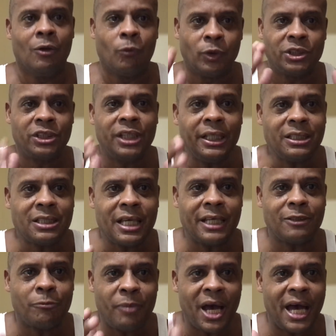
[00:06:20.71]
When she
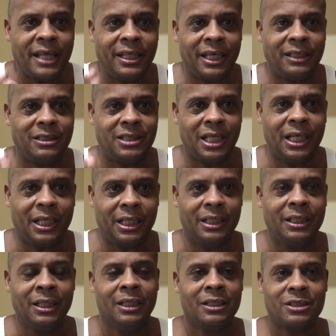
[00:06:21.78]
says buy that
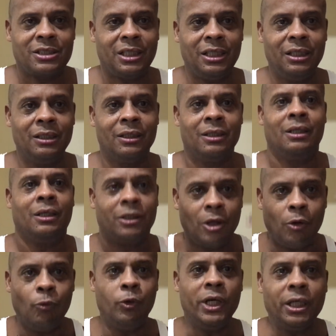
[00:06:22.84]
ticket, see,
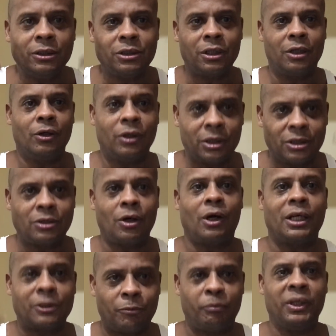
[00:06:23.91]
your wheels are gonna
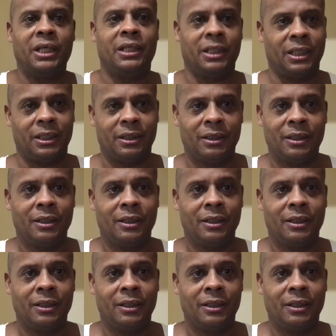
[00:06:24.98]
start spinning.